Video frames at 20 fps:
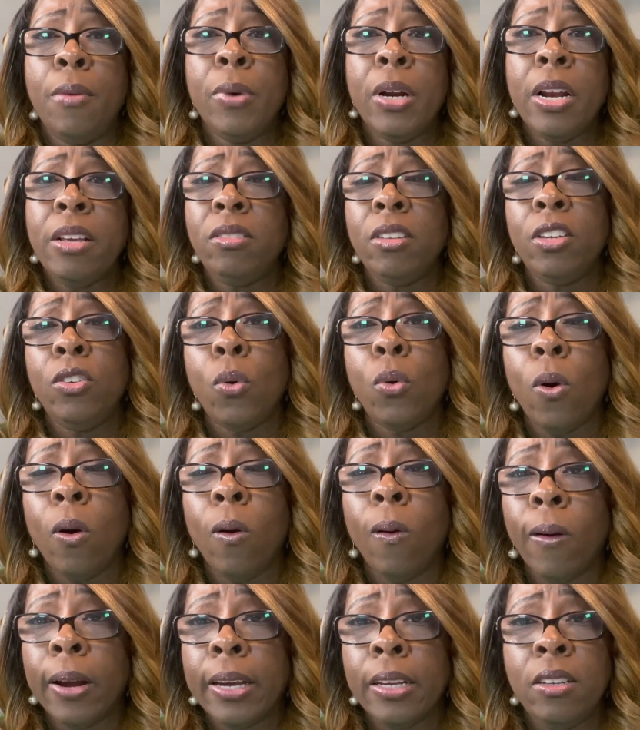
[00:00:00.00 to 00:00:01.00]
And when I say your
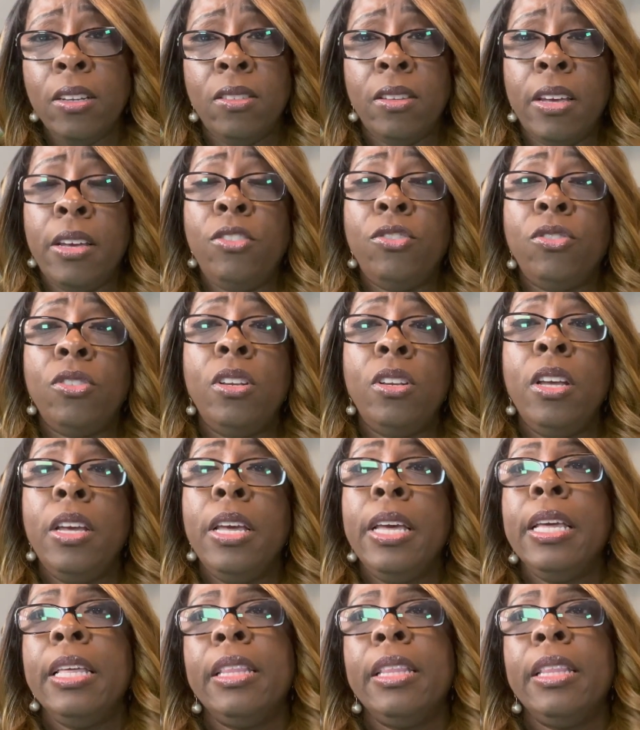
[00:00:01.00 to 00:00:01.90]
organization,